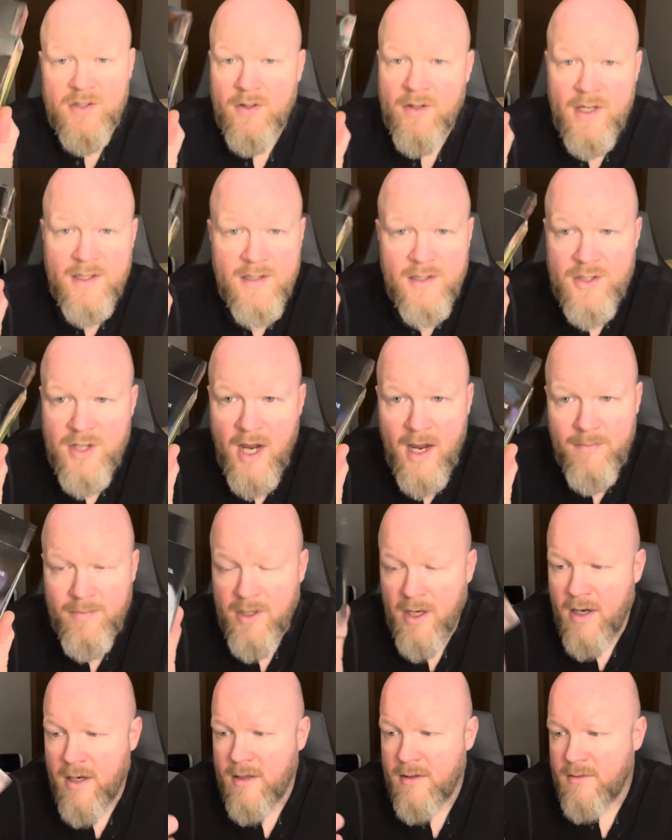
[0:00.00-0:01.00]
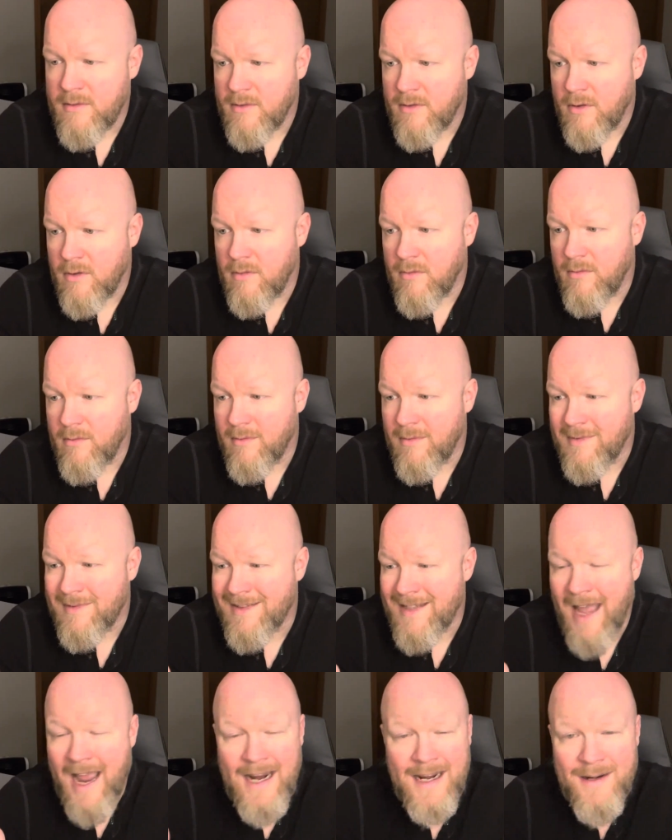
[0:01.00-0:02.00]
will get the job done.
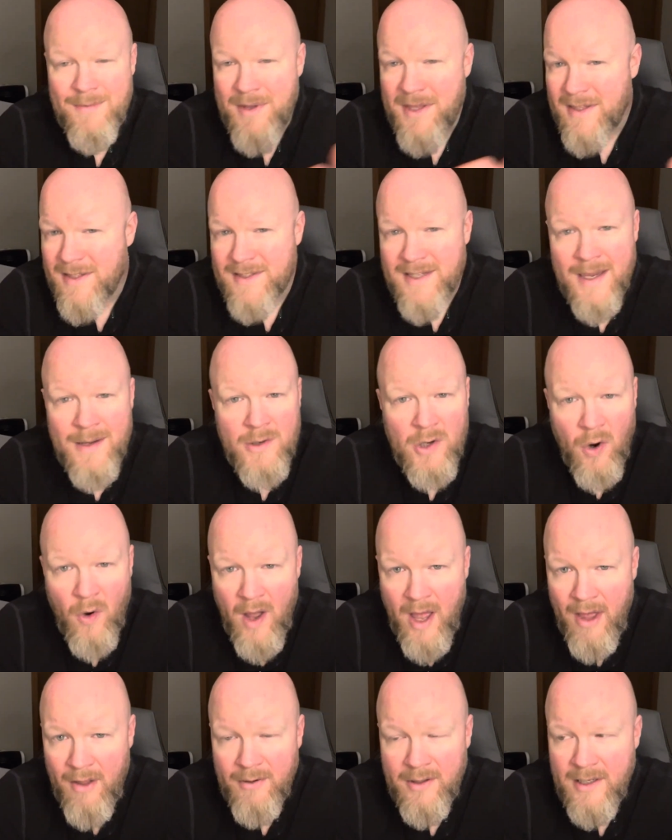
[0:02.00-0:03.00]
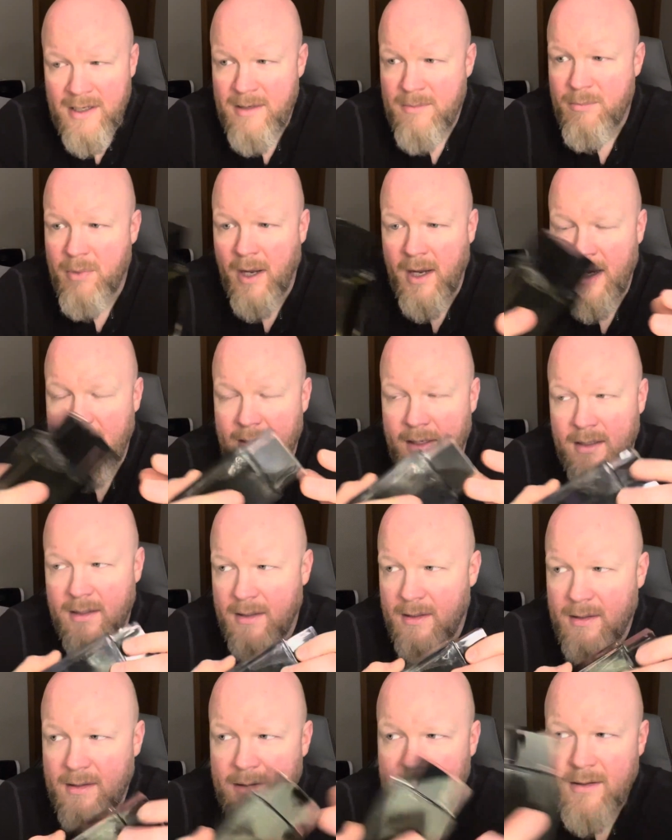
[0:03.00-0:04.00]
It's not going to be the same quality, but
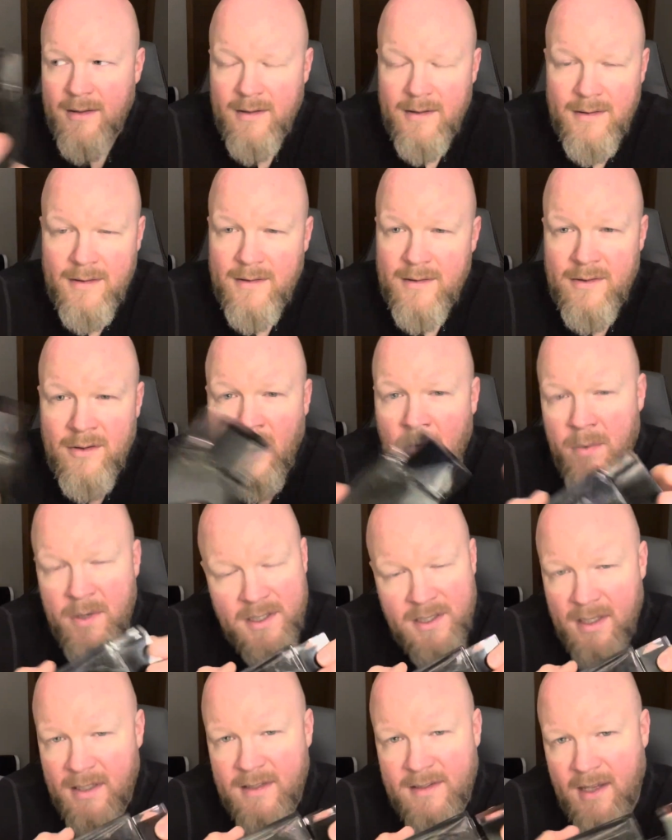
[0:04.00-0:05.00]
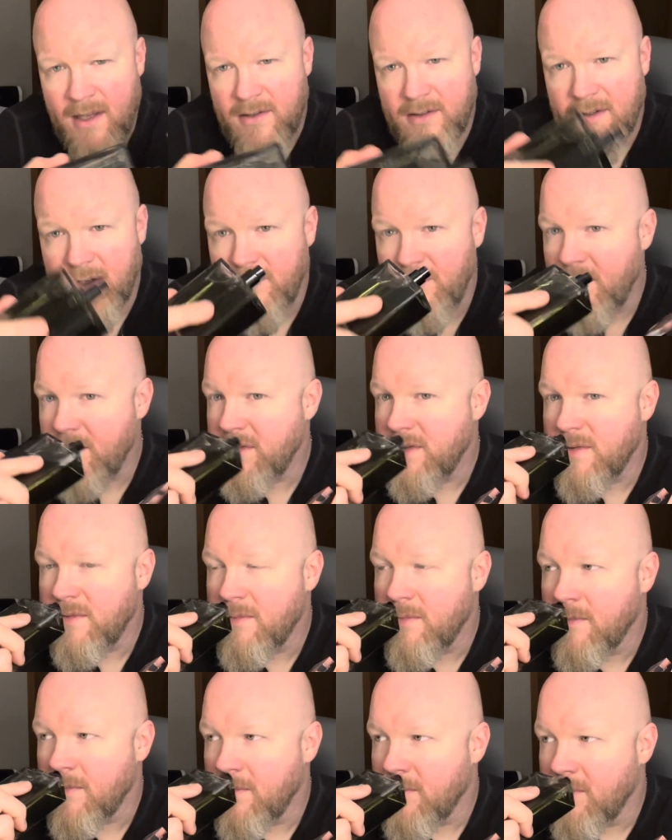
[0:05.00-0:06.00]
nobody's going to tell the difference.
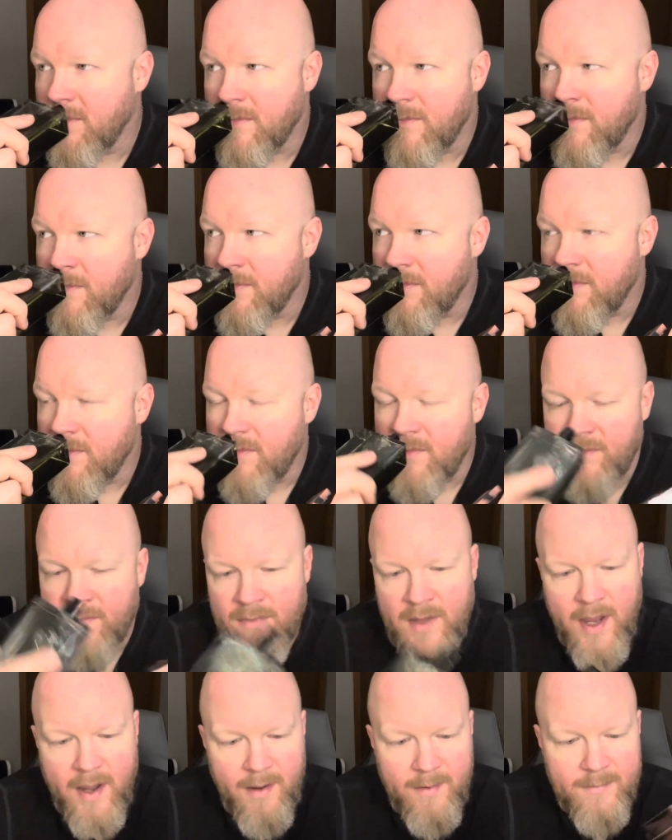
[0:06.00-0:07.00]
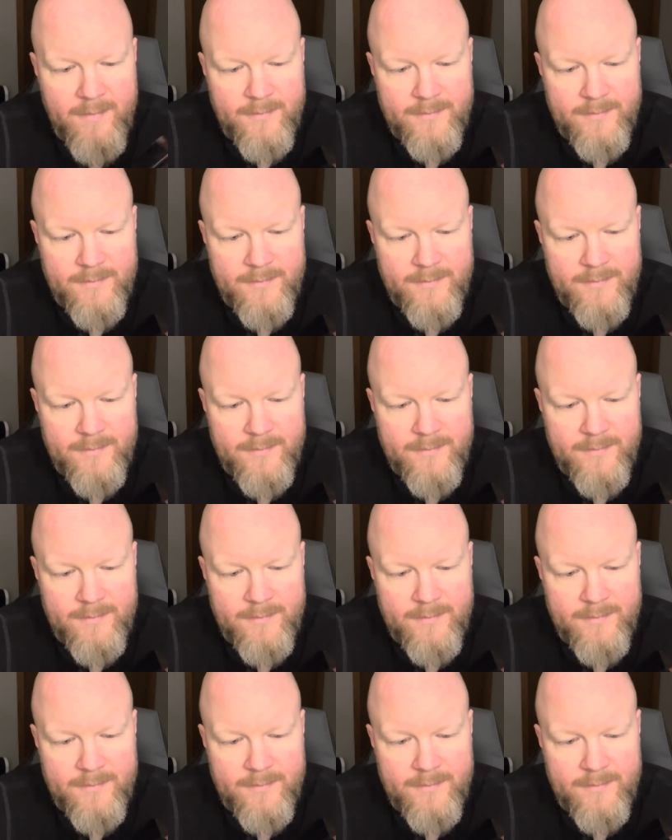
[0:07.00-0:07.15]
Yeah.